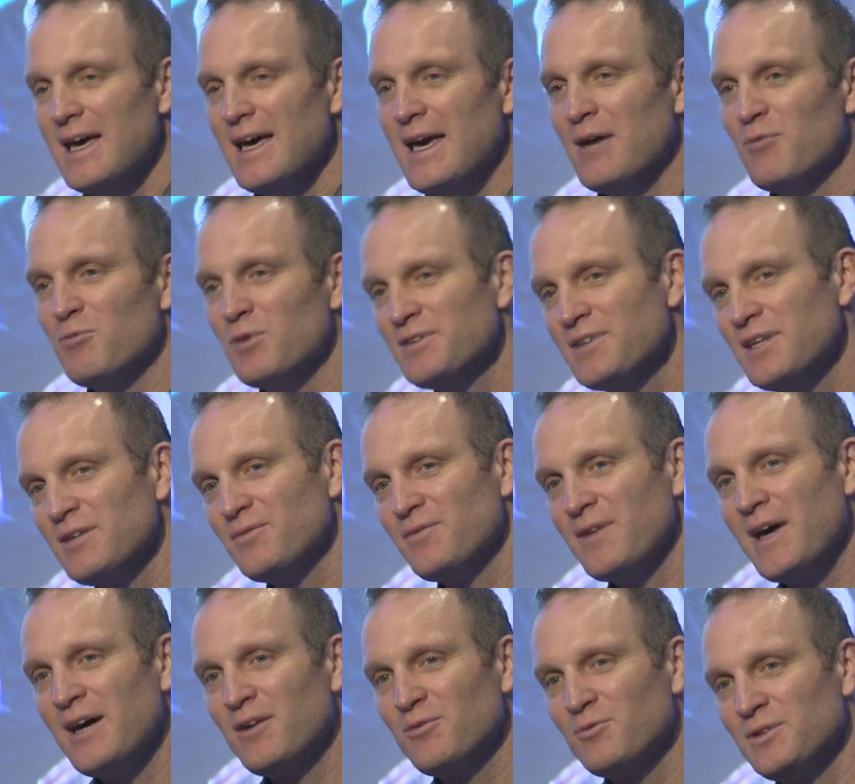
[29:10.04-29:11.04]
And what they
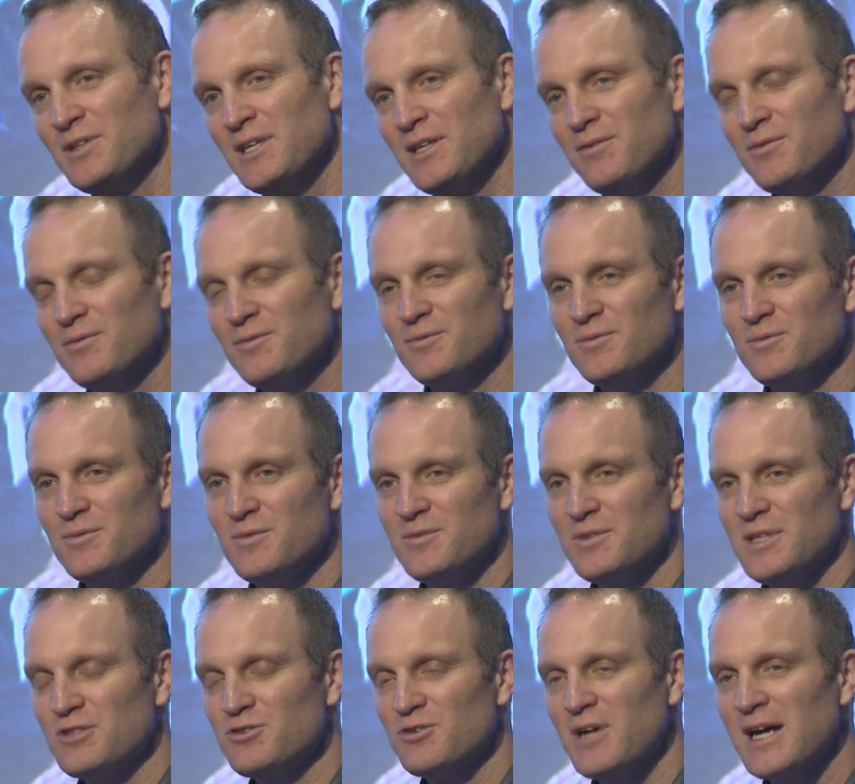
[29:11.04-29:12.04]
found when
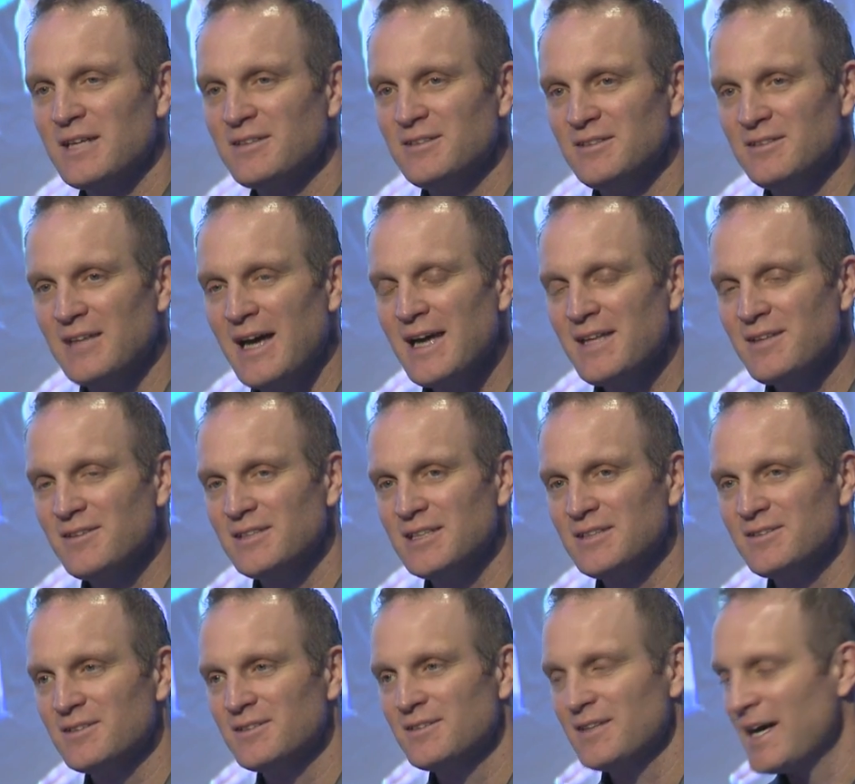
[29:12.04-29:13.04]
they tracked these
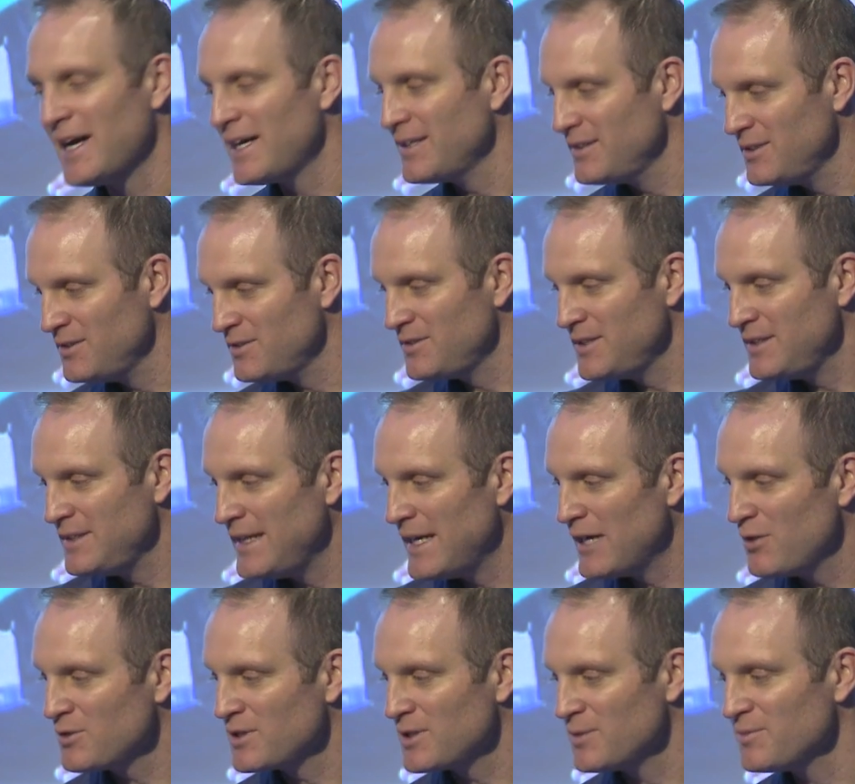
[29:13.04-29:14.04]
athletes is that, you see the
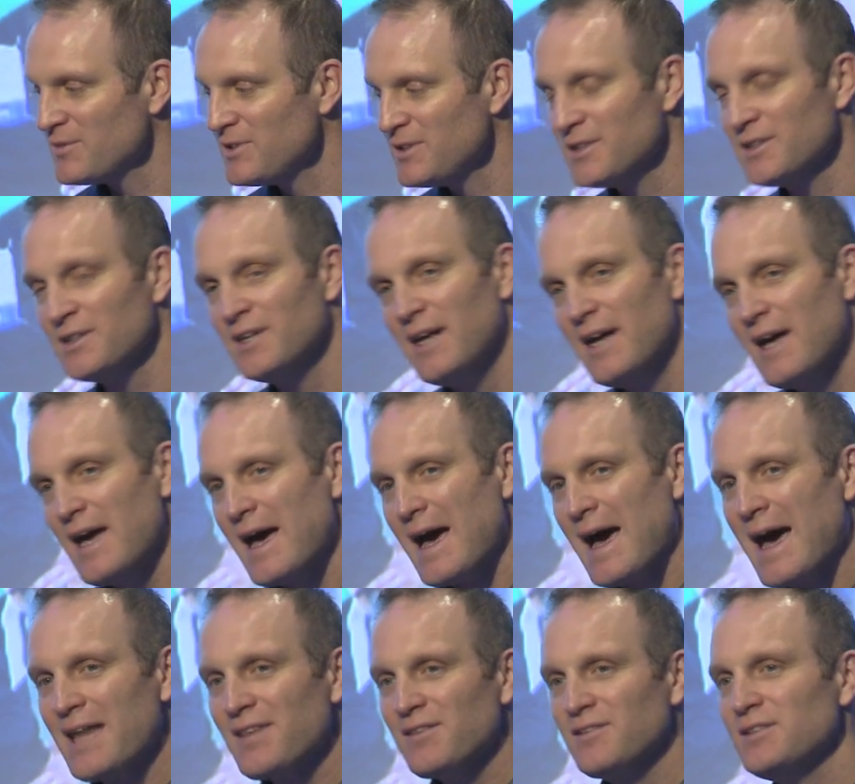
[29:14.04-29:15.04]
outcomes here,
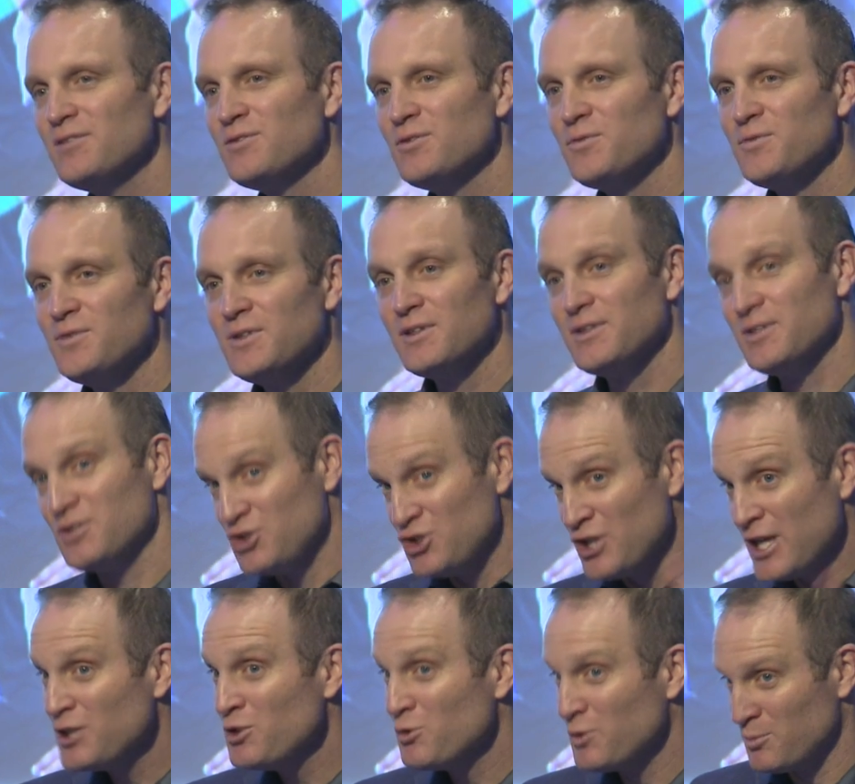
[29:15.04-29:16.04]
athletes who feel
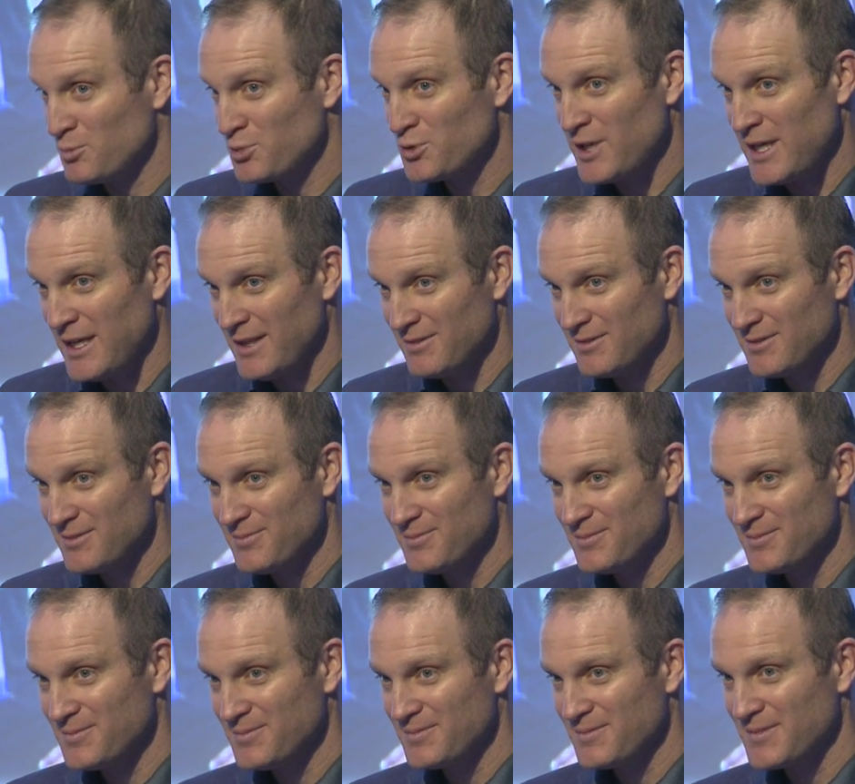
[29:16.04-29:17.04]
genuine praise,
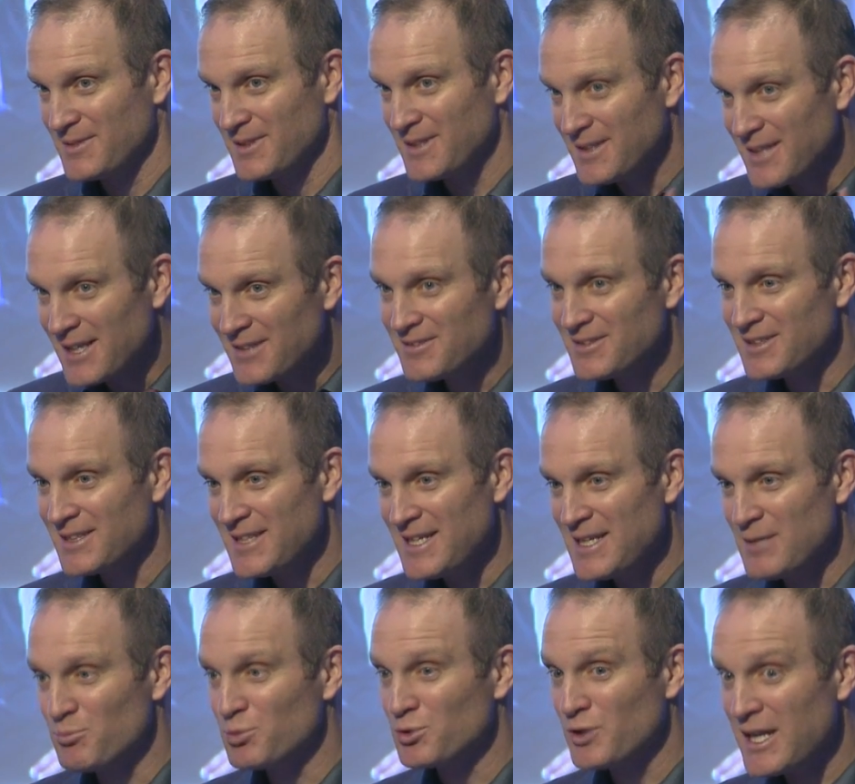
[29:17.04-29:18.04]
okay, that's the
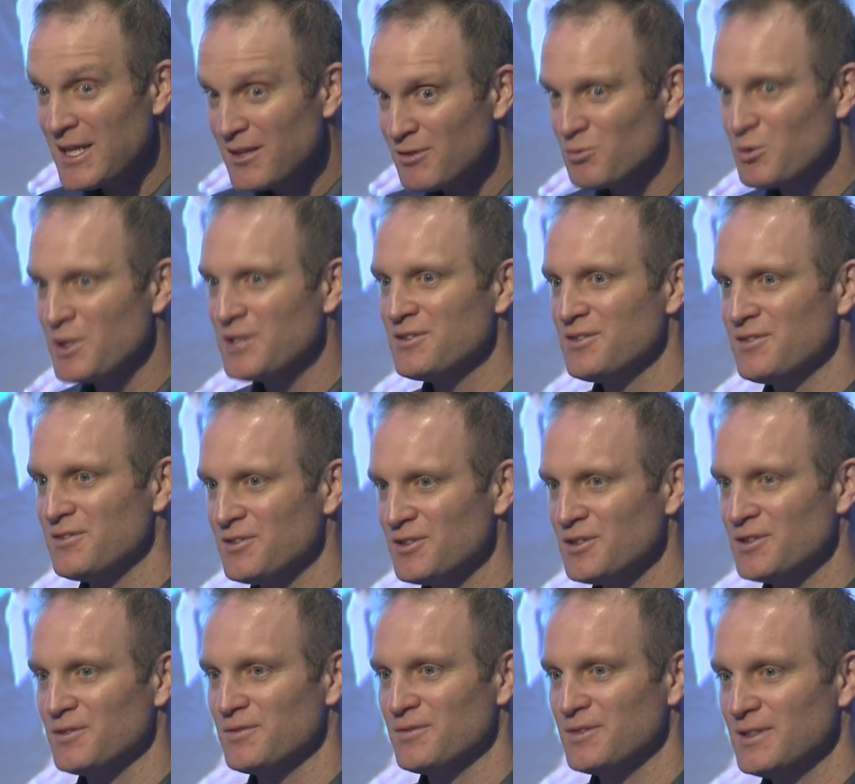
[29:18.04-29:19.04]
key, praise when
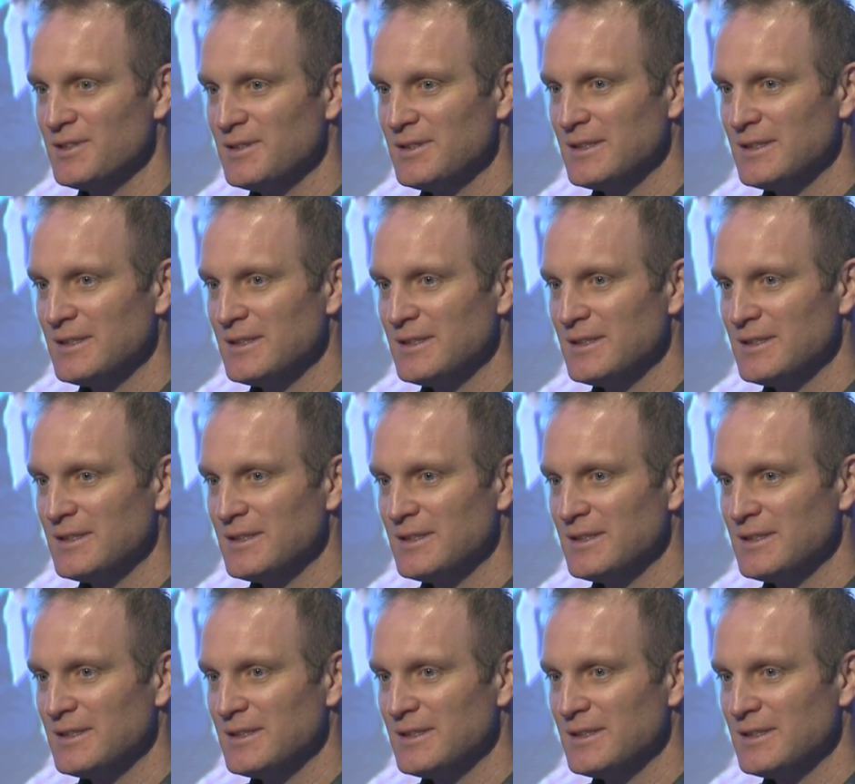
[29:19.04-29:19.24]
deserved.